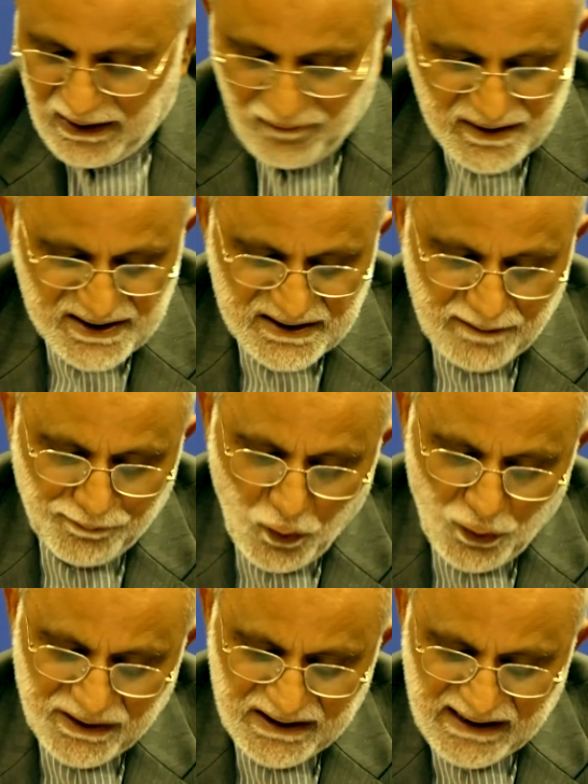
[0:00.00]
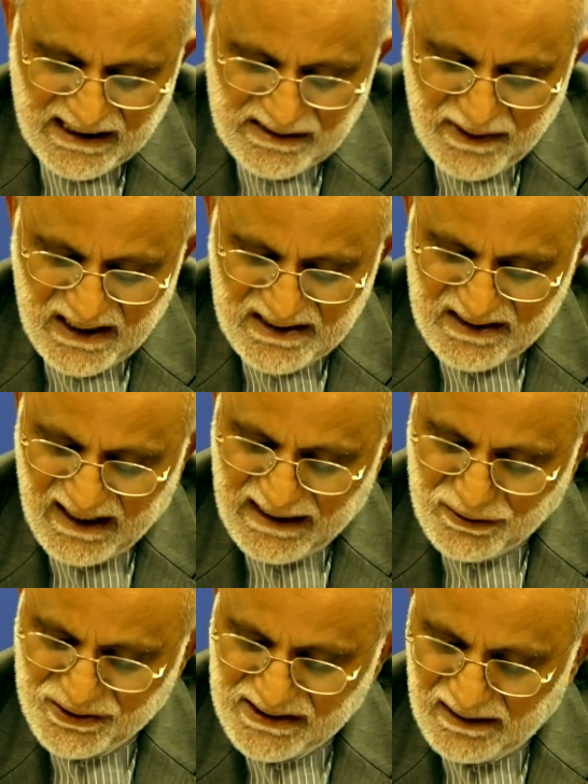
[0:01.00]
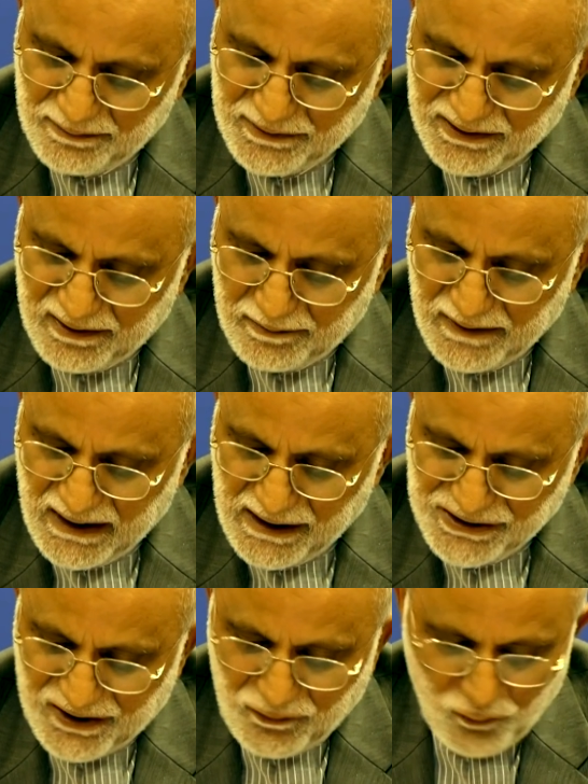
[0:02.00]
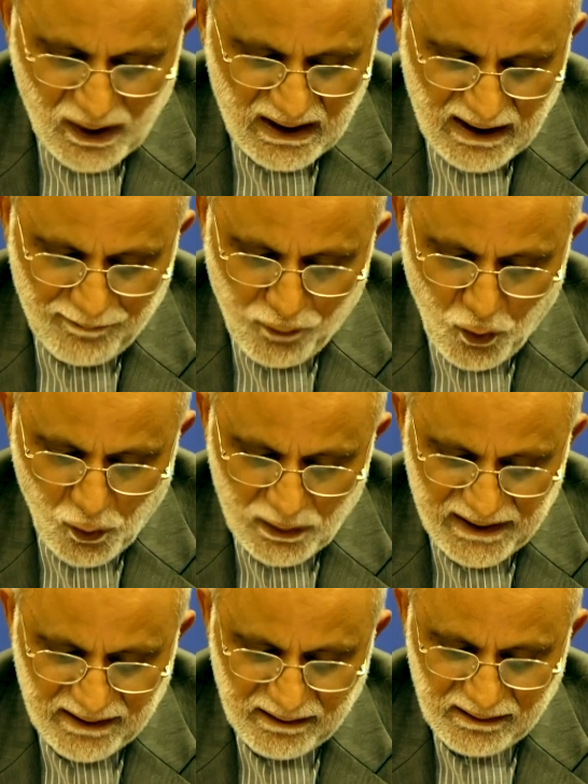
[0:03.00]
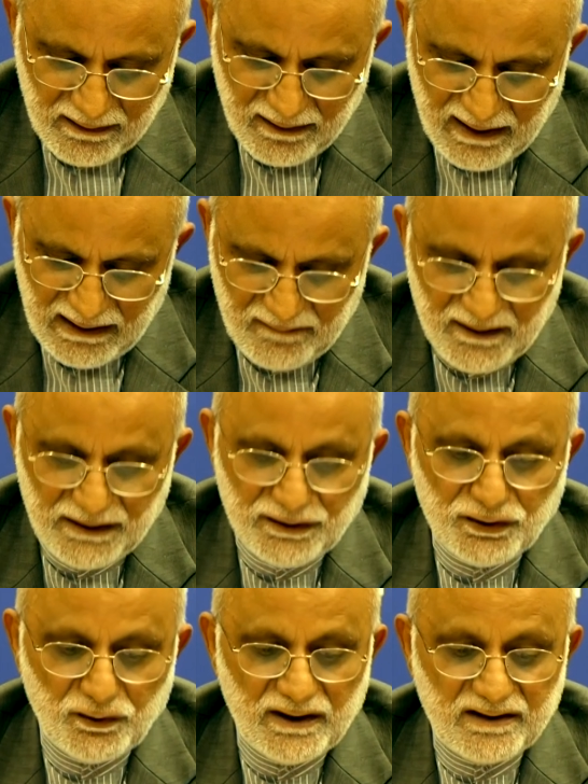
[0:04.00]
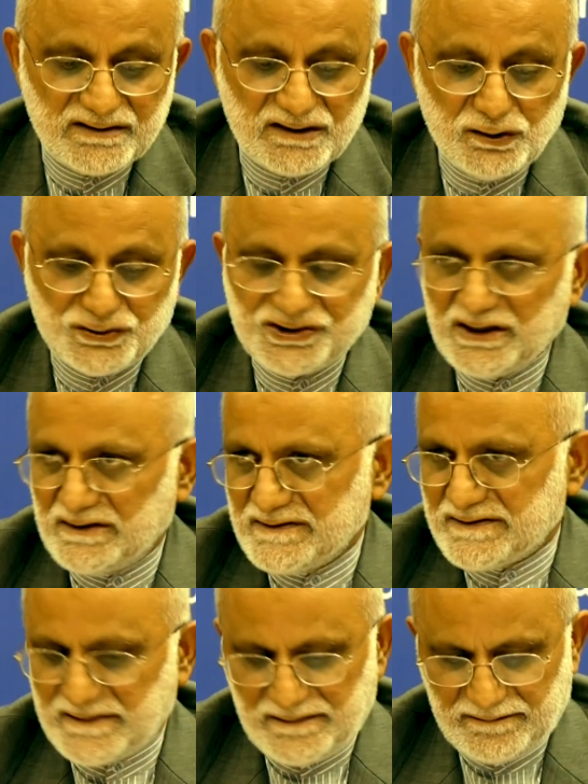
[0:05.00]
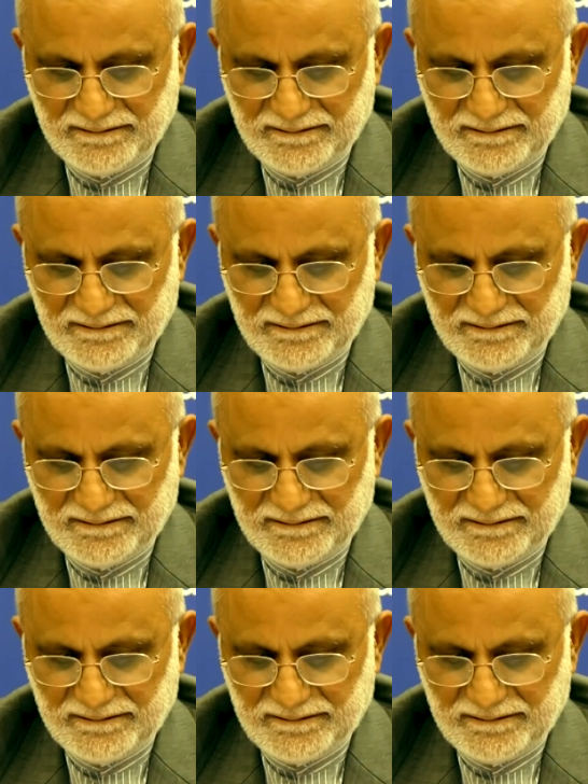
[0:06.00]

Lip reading: which supported Kashmiri's right to self-determination while upholding relevant UN resolutions.